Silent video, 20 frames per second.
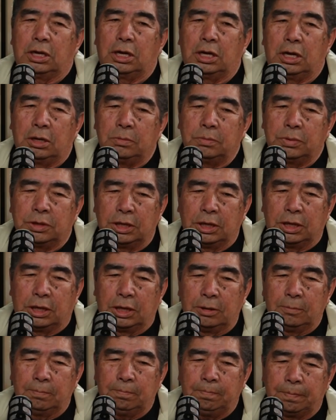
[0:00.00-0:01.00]
I'm
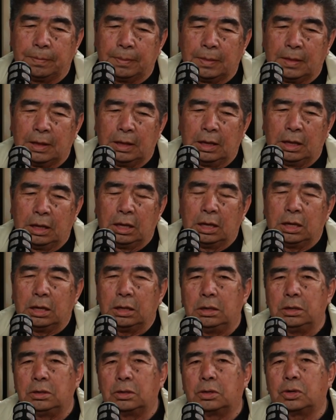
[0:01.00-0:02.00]
thinking
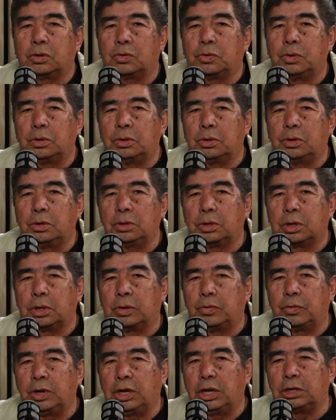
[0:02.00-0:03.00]
you're going to
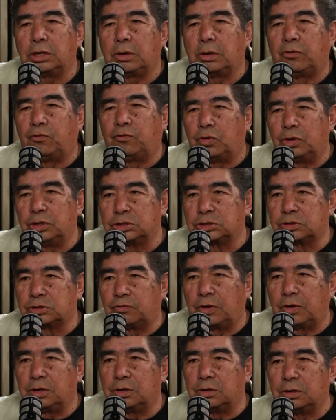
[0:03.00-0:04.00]
create a forest
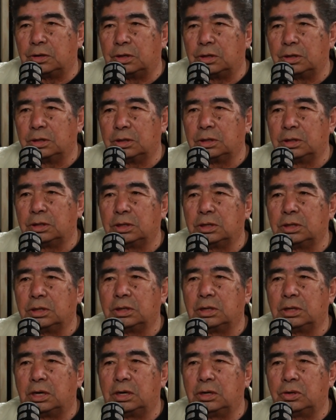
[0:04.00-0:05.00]
fire.
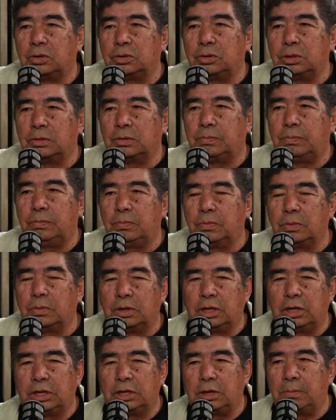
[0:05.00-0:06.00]
Are you going to
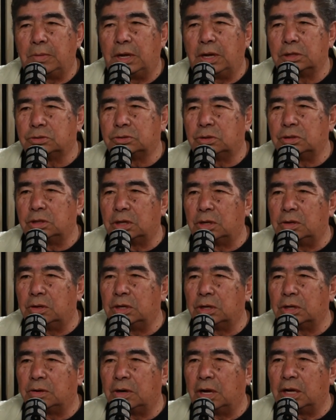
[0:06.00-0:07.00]
lay the match on the
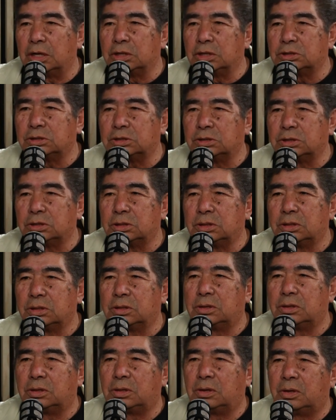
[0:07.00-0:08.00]
green grass
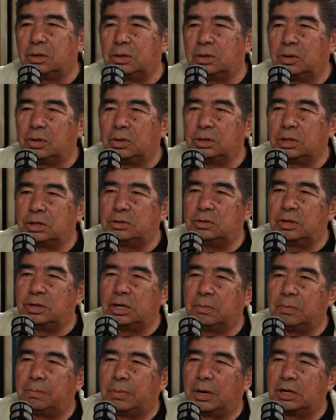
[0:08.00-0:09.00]
mm, or yeah. on a
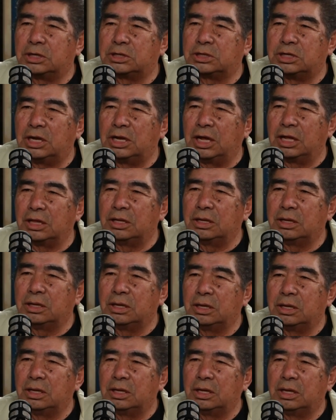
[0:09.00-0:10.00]
dry parched land?
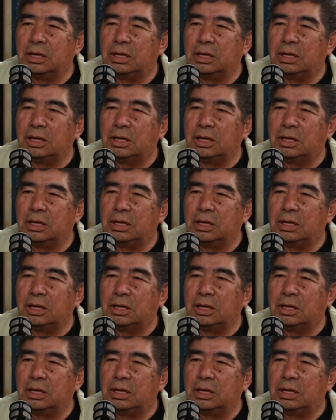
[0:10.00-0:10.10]
Yeah.